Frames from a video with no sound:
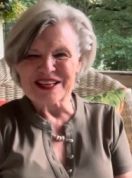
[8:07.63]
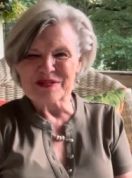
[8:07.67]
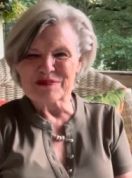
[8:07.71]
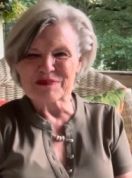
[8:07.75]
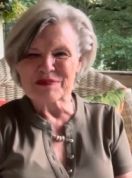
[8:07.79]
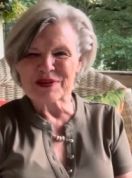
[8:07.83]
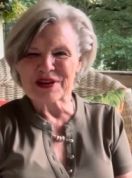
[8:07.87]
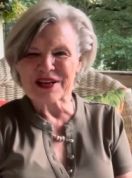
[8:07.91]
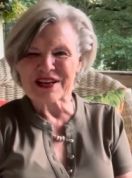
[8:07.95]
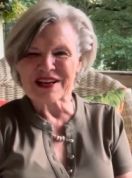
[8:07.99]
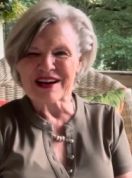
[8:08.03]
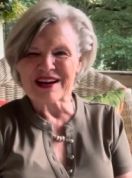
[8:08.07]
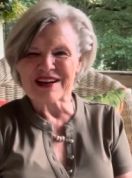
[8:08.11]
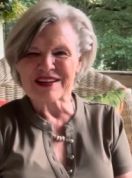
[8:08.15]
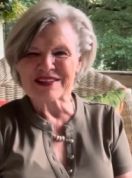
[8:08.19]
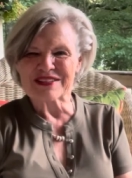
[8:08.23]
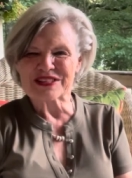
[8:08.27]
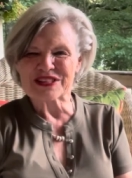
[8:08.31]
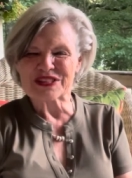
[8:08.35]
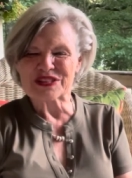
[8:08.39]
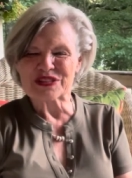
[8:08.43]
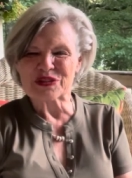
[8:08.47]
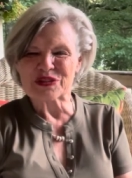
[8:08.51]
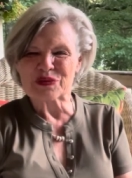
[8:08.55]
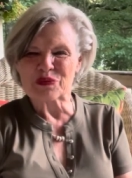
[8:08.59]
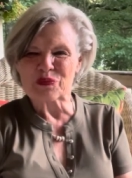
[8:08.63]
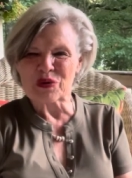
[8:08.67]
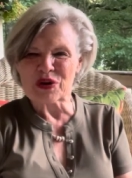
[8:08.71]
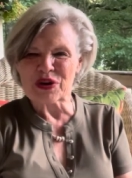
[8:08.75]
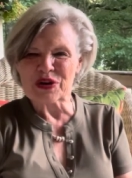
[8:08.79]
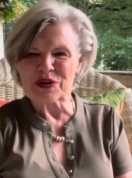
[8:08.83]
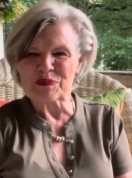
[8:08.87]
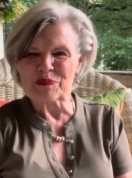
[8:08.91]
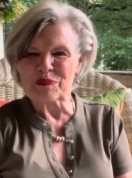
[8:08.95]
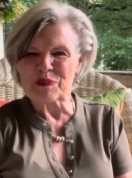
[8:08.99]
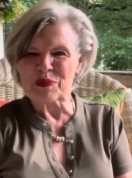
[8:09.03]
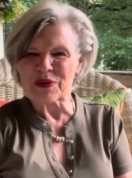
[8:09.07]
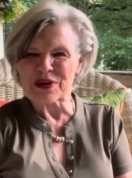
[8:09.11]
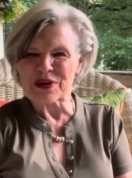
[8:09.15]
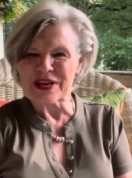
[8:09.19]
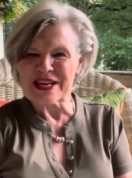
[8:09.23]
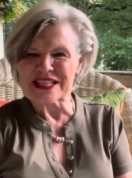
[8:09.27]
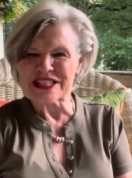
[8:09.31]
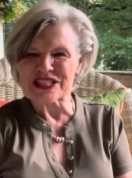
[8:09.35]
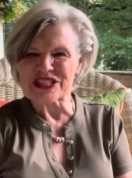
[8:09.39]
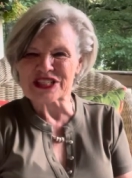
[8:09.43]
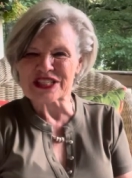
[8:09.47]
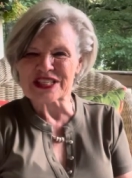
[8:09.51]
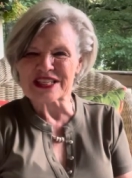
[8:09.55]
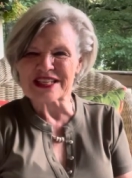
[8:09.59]
because the word
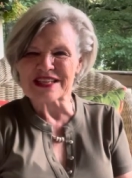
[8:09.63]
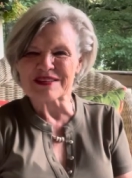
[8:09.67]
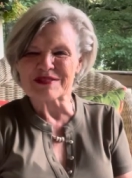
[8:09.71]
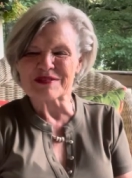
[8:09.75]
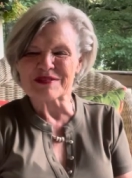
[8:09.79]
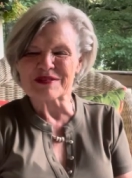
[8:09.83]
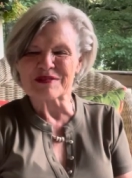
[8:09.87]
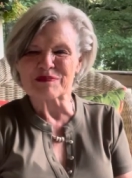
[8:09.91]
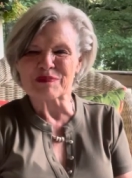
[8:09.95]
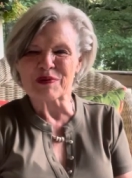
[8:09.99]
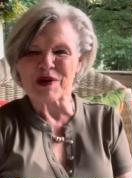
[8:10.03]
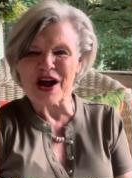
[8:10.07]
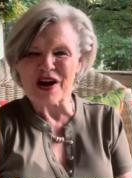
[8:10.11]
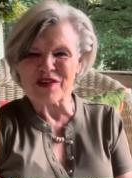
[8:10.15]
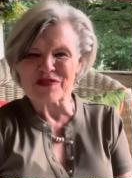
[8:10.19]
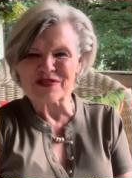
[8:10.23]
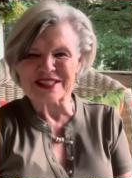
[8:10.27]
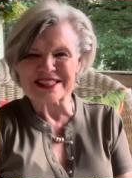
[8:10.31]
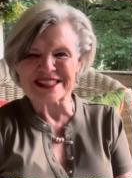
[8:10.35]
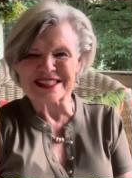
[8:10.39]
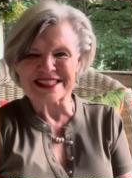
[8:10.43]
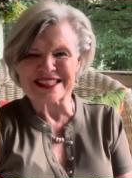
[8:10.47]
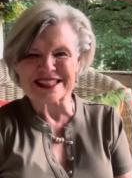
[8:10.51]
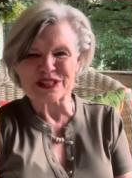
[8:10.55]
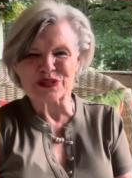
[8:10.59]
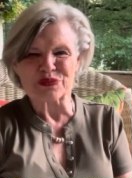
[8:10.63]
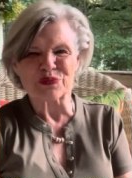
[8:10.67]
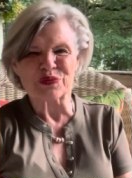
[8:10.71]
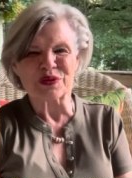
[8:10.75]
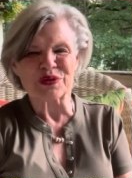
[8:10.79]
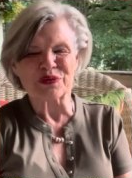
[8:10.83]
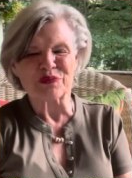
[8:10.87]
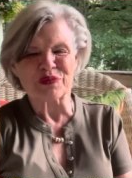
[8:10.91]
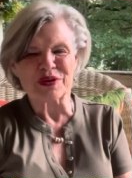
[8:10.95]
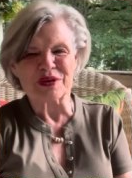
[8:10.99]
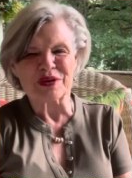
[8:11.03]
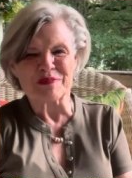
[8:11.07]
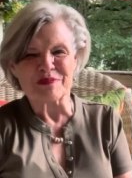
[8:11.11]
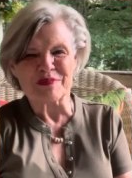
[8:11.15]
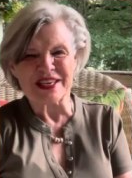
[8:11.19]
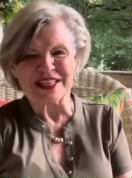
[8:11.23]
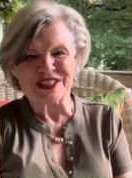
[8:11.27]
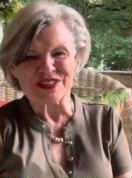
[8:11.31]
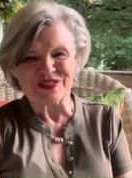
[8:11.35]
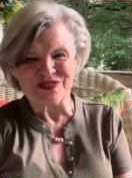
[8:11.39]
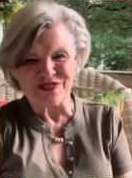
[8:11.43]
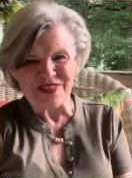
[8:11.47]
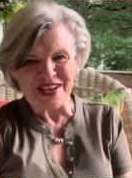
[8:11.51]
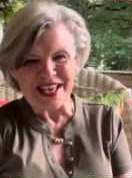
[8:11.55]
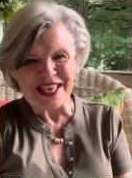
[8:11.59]
preached profits us when we
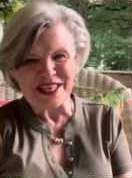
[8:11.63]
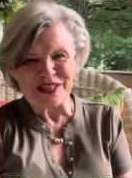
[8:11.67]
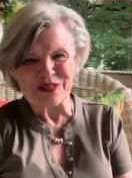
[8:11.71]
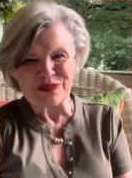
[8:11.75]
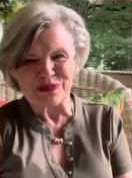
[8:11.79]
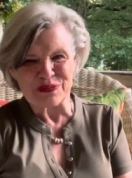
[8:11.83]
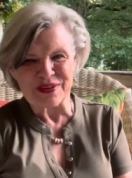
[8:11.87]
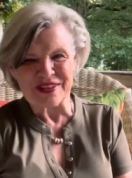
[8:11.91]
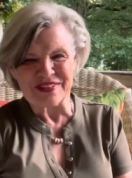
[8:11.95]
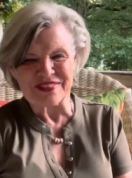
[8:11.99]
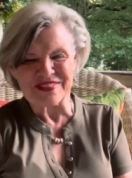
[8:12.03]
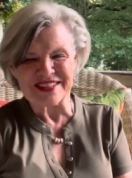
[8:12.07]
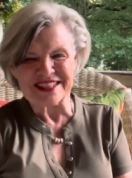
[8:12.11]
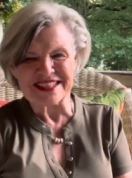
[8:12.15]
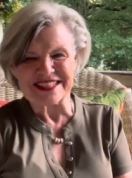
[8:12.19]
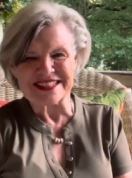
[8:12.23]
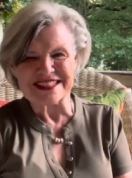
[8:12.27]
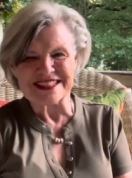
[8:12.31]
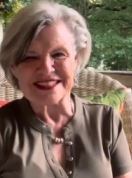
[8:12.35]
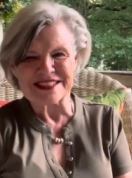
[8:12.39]
mix faith with it.